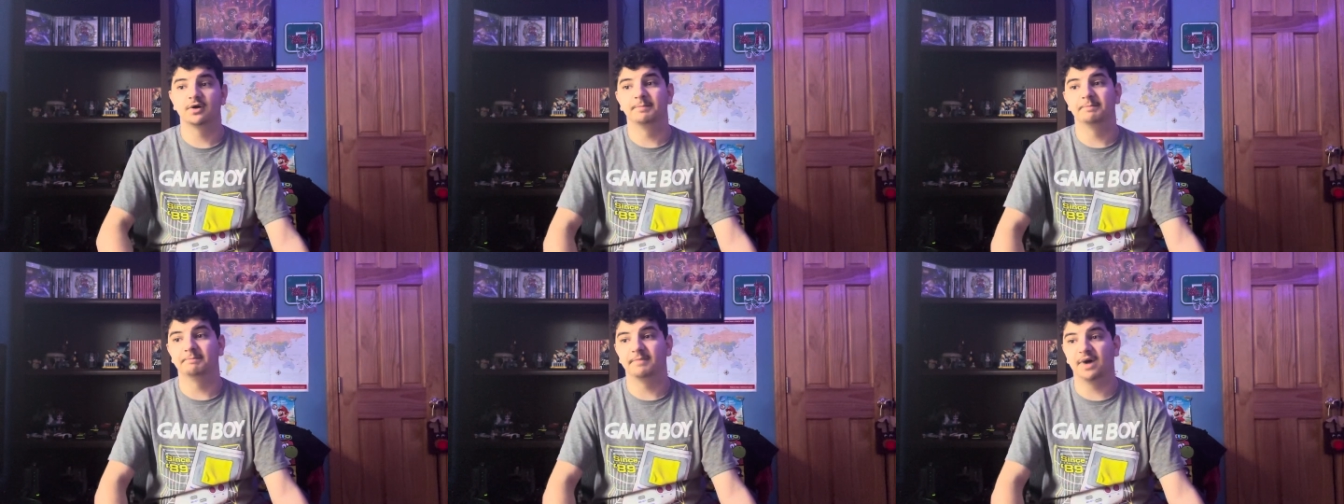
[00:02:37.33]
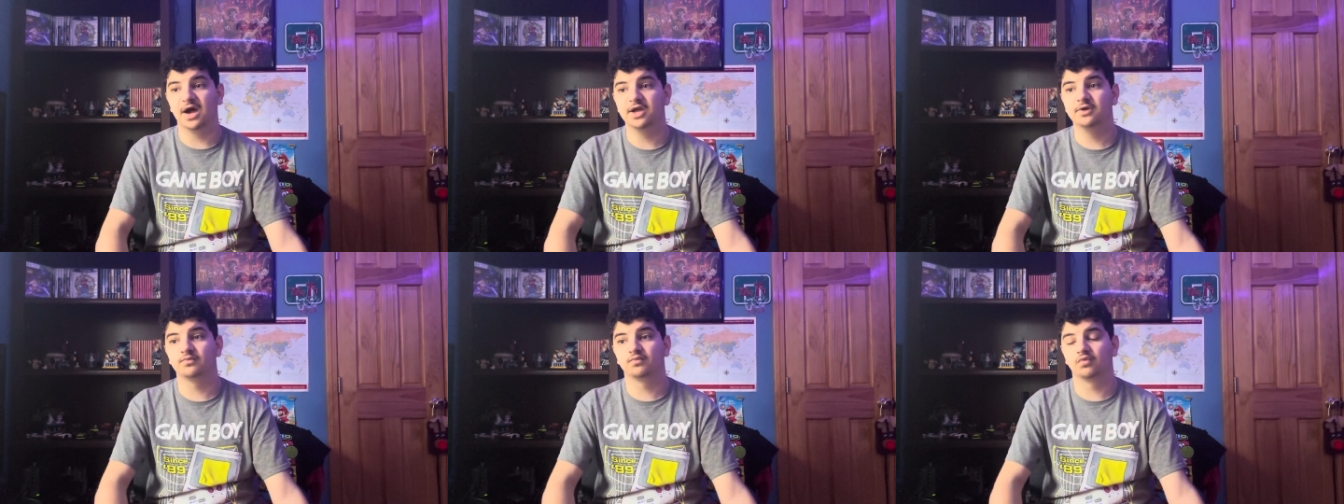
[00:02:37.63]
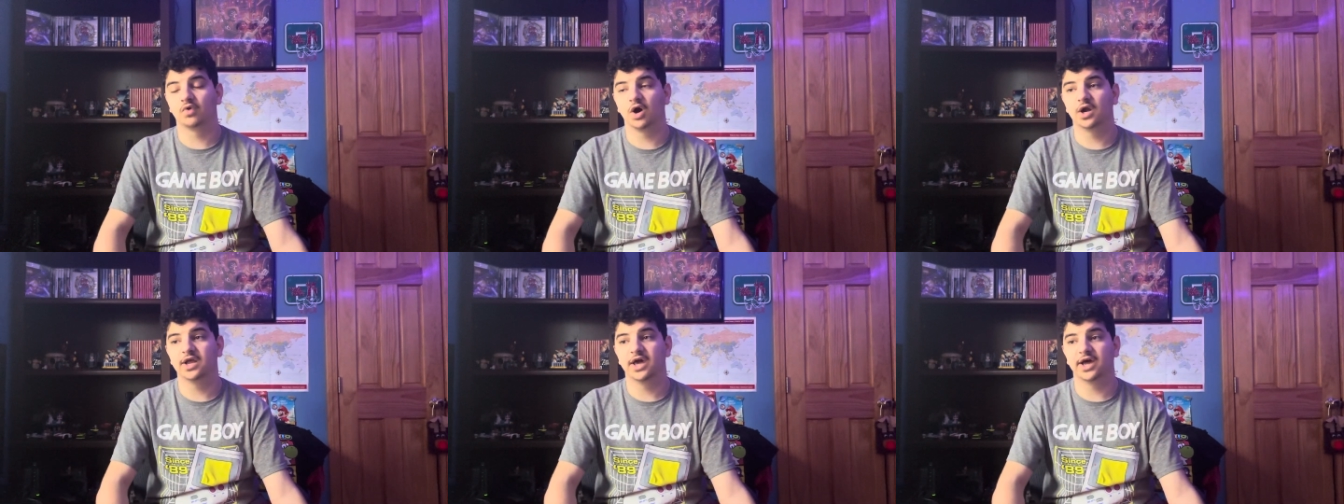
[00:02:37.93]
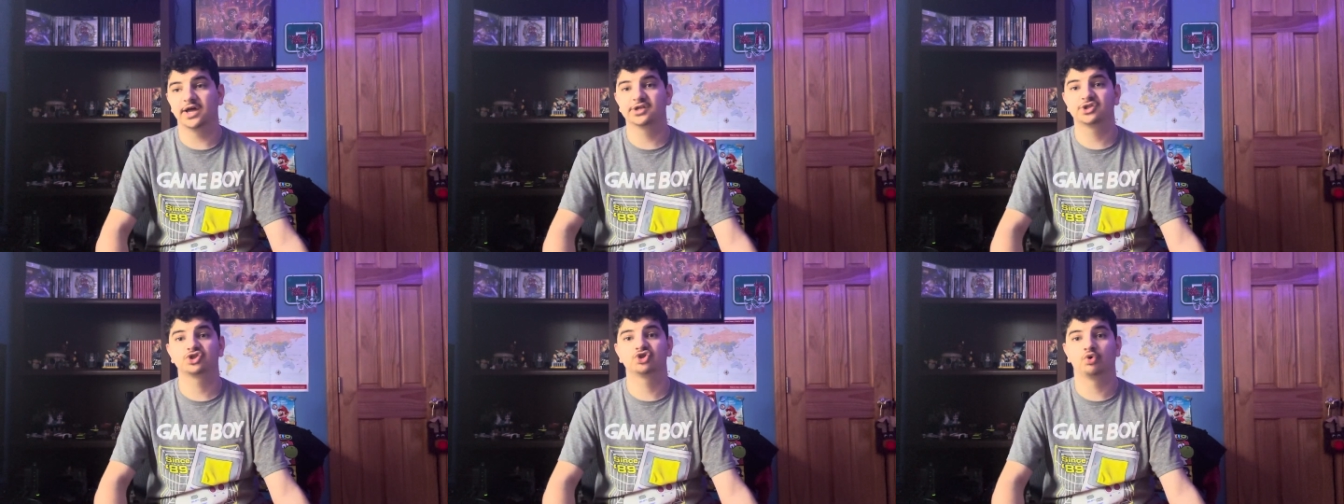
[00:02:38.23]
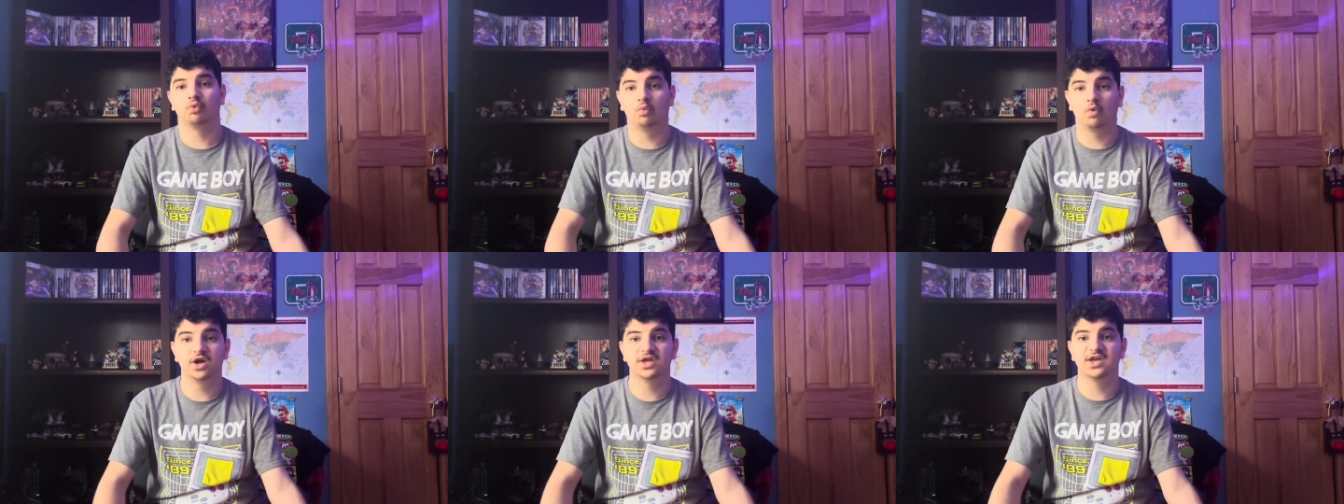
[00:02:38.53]
might run at
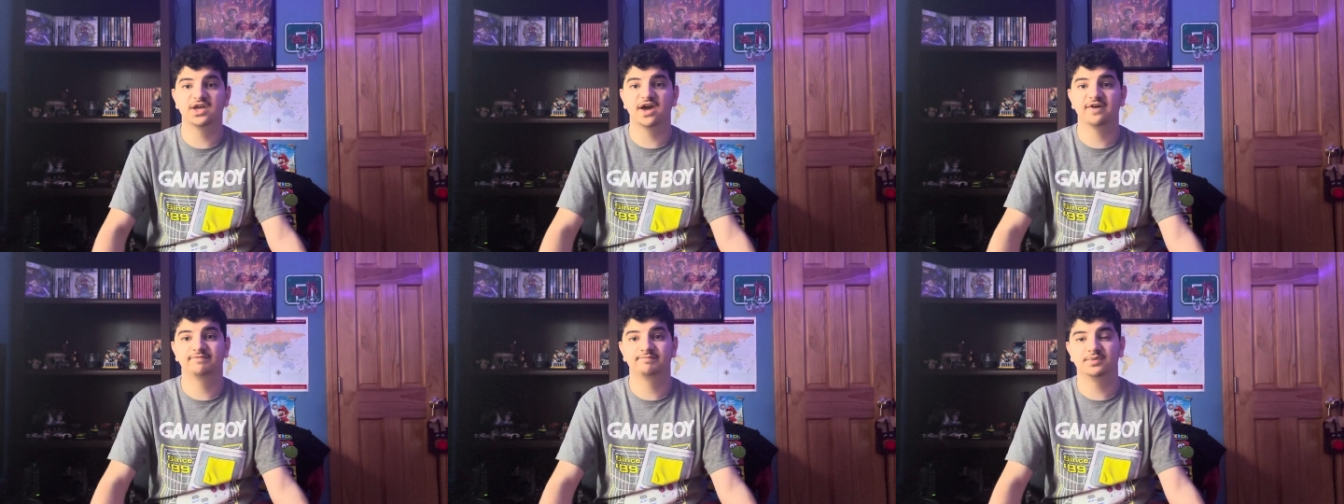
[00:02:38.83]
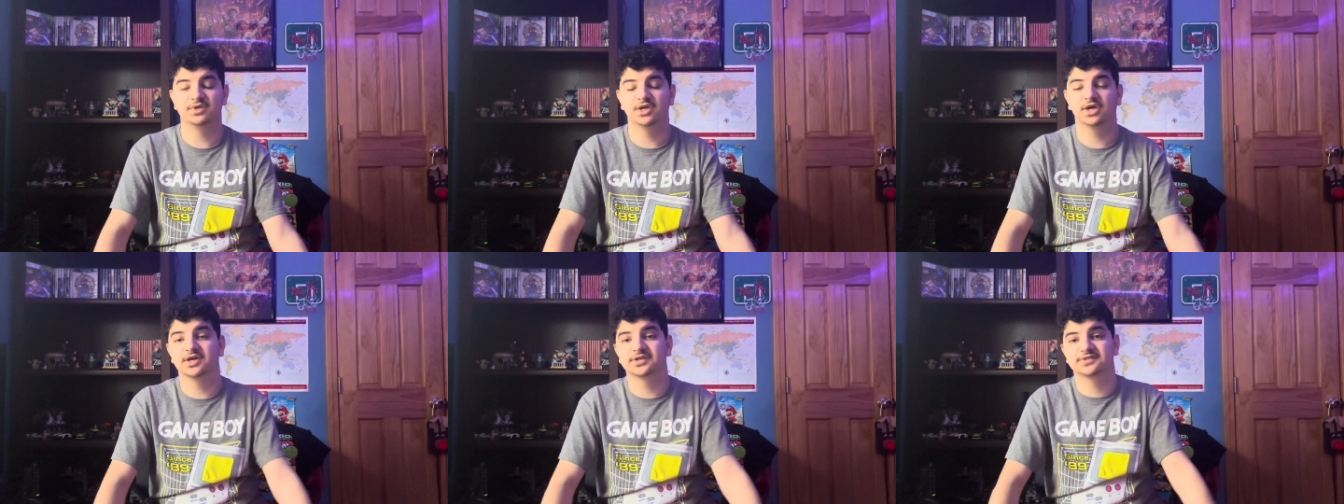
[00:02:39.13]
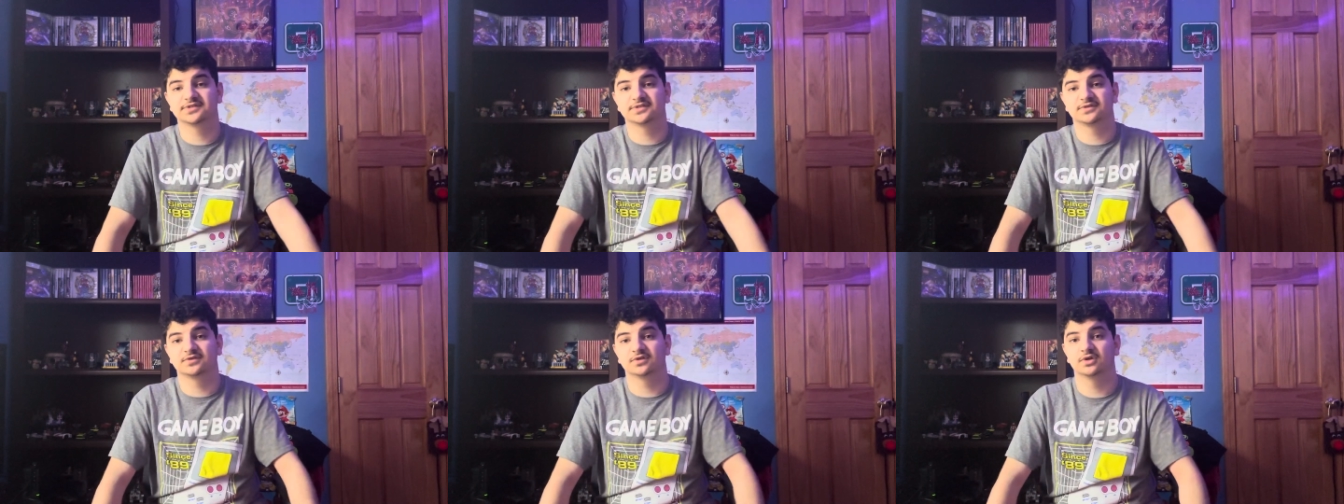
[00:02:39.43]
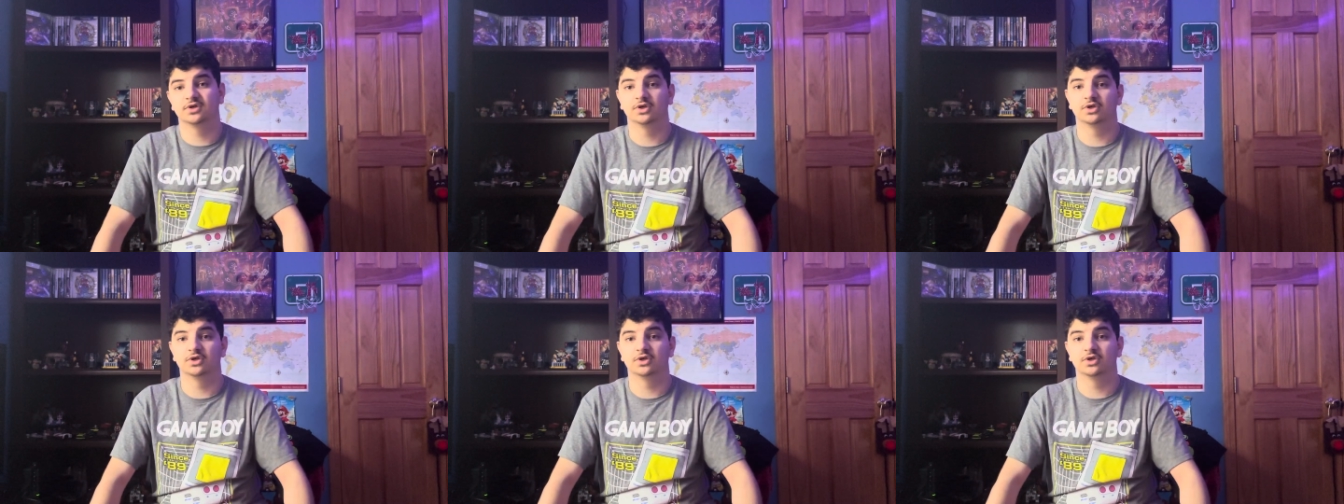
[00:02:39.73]
20 FPS,